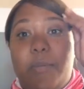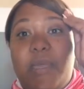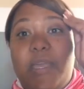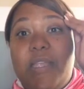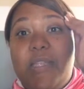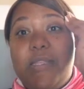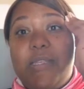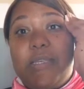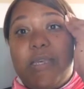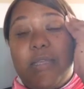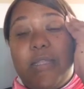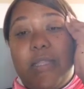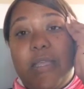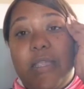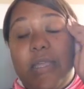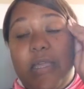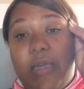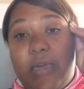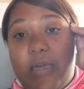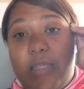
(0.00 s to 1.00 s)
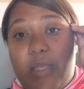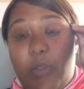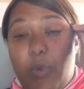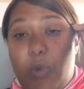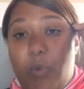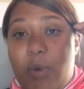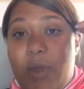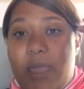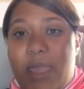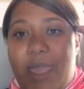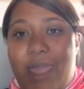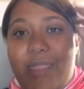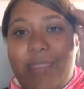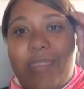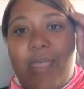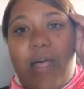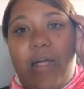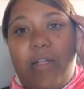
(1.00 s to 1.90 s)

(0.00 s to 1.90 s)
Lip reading: insert in here that we were at,